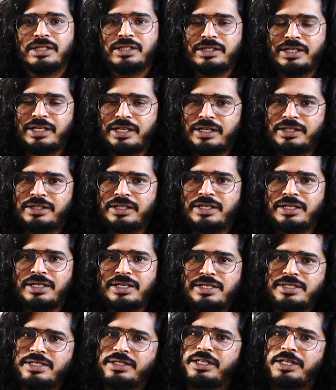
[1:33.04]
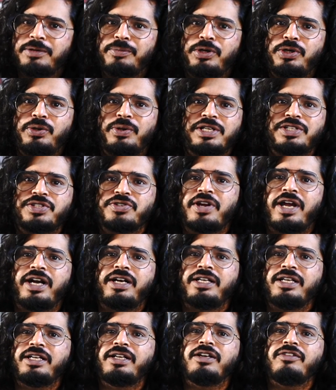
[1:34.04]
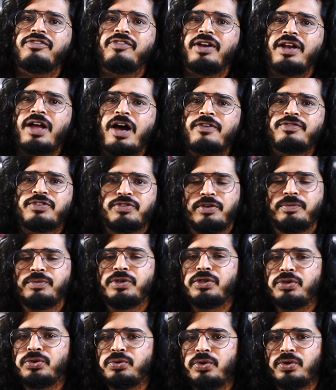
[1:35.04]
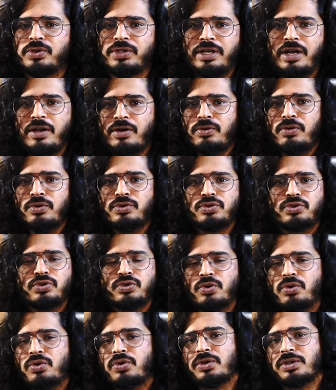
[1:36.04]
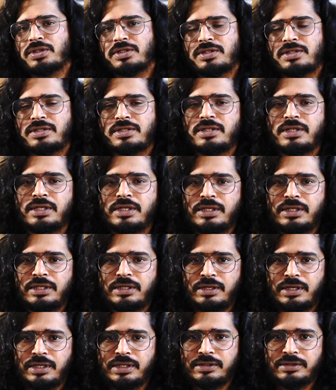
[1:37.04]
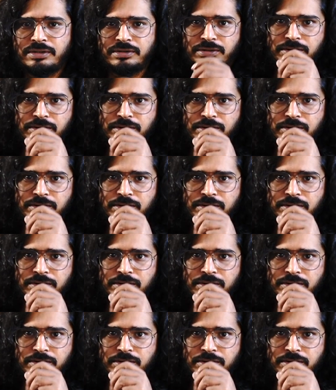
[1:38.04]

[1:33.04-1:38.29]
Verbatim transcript: the director isn't able to extract enough laughs from the duo. There are no jokes like this